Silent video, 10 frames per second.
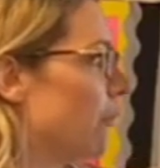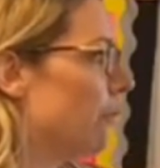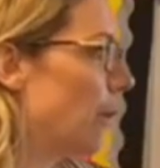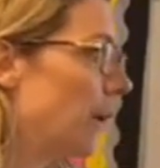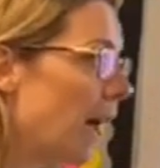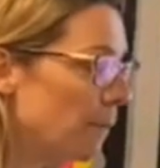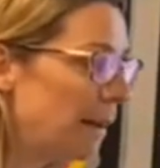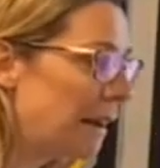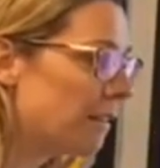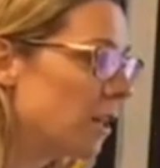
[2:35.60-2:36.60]

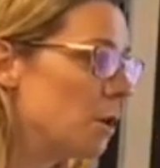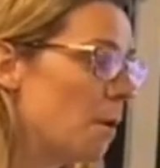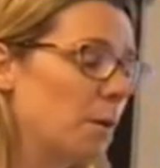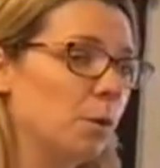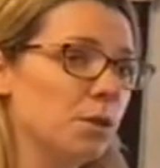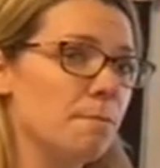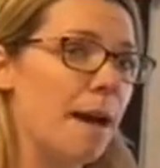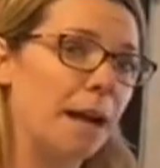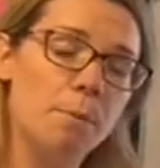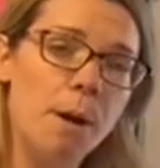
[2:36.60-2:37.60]
vocabulary that you might want to
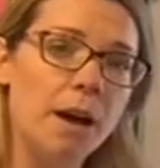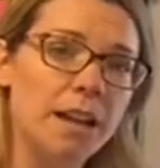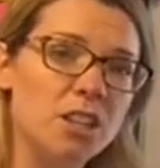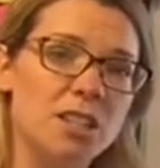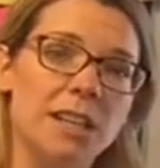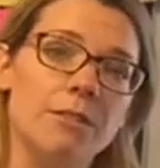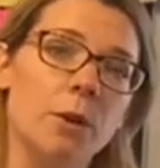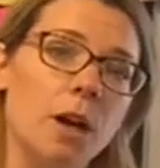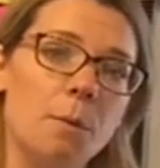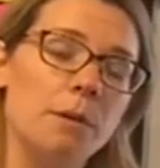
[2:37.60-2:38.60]
magpie, just to give you
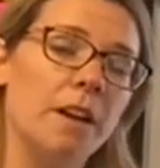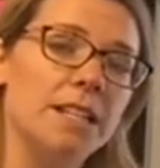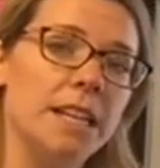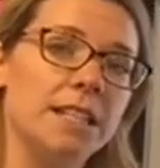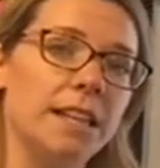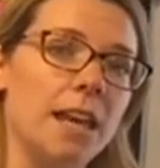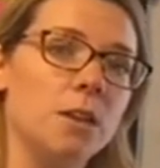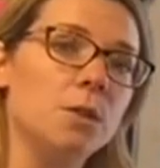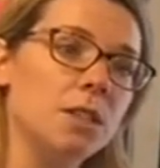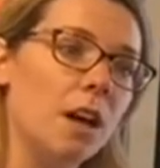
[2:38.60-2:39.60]
a couple of ideas to get
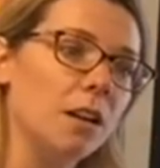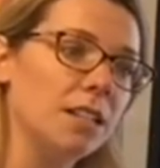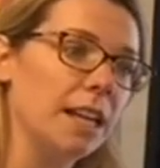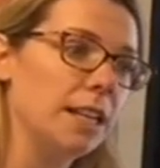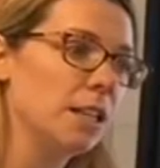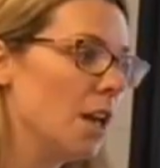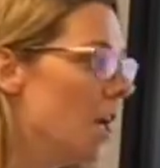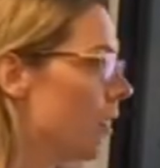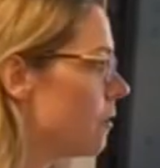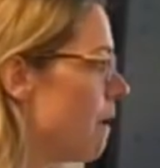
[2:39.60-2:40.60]
you started.
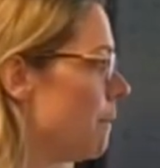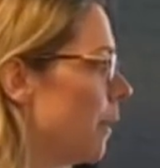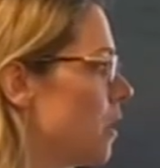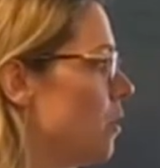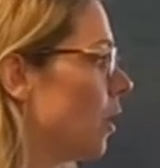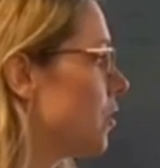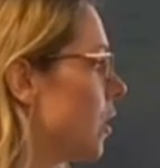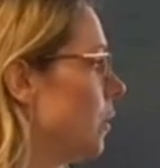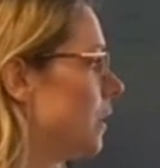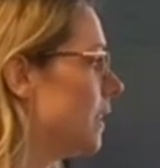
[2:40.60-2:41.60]
Remember, you can
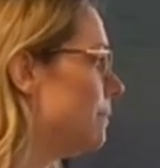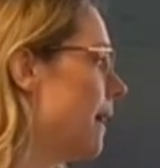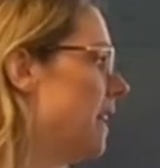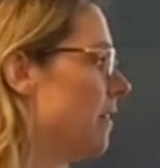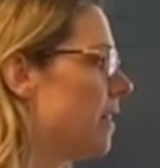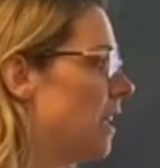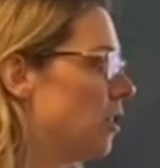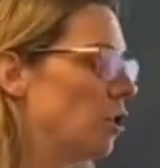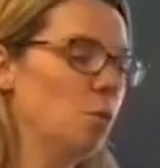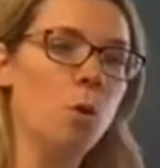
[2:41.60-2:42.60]
use as many of these
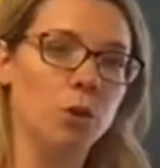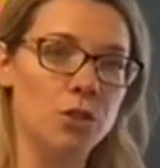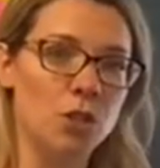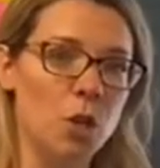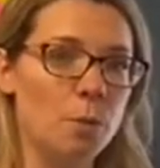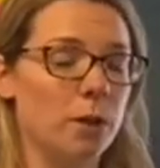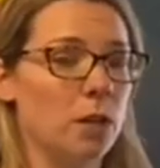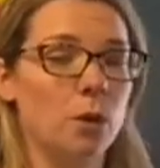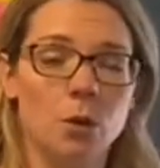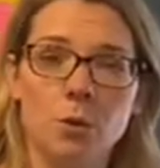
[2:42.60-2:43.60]
as you want to, but
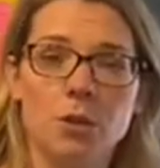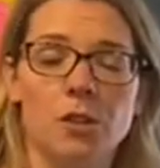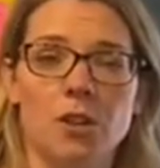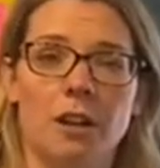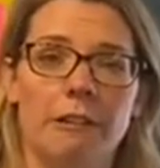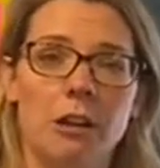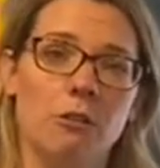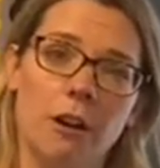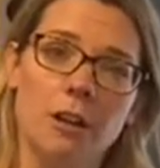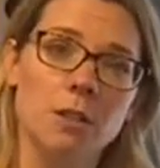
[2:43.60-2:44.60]
you can also generate
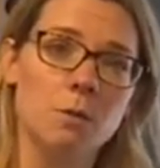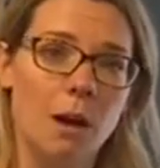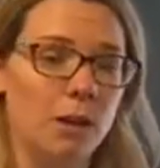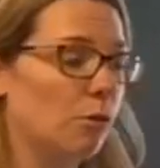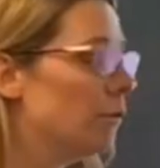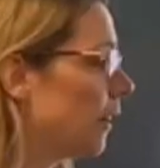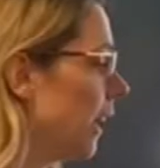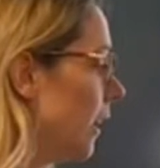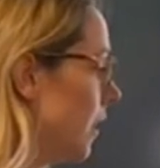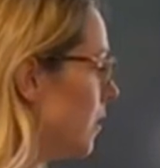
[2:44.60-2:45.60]
your own as well. You're all
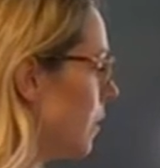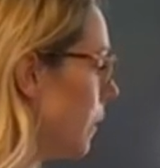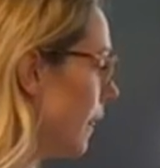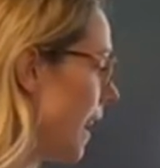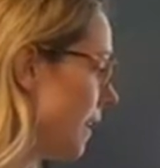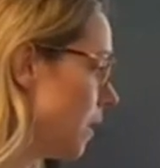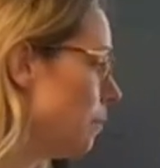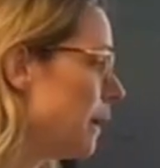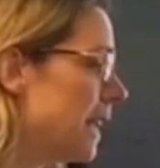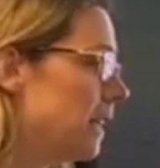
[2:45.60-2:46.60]
very good at doing that, so
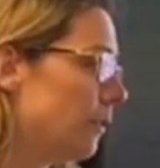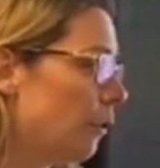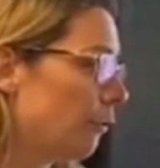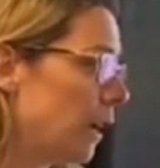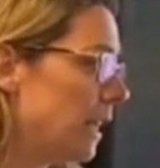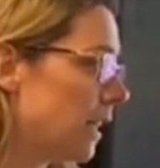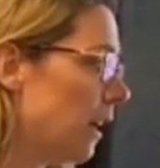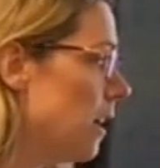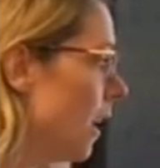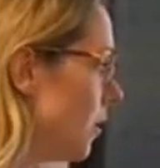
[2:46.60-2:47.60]
please feel free
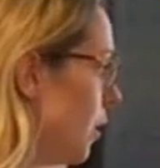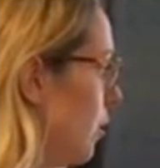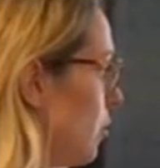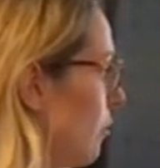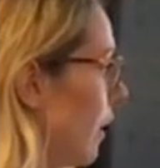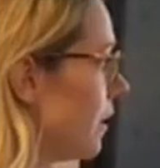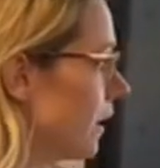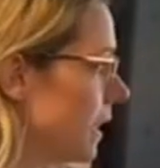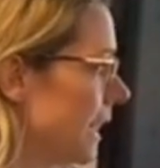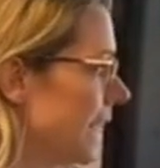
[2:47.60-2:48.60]
to use your own
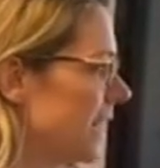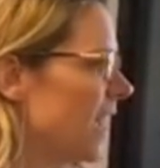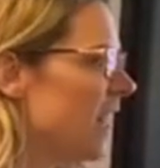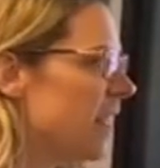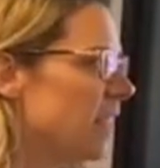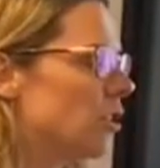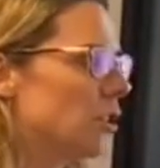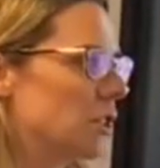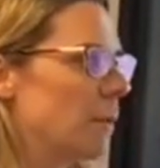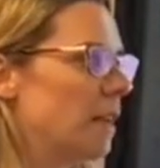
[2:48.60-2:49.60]
ideas. These are
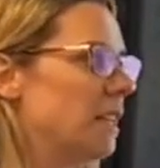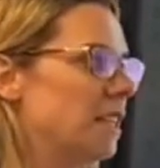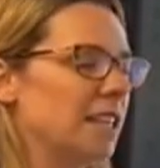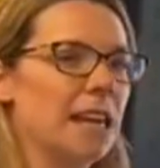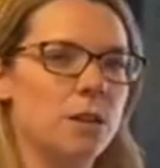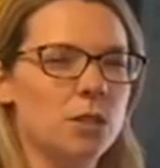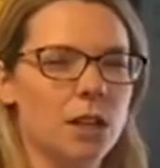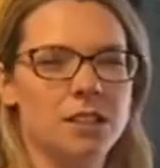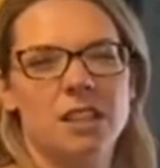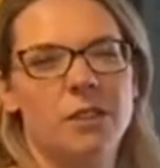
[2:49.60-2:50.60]
just some ideas to get you
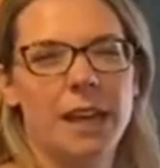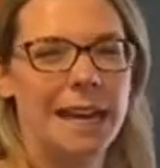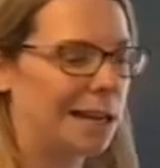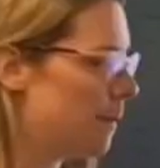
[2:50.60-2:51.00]
started if you get a little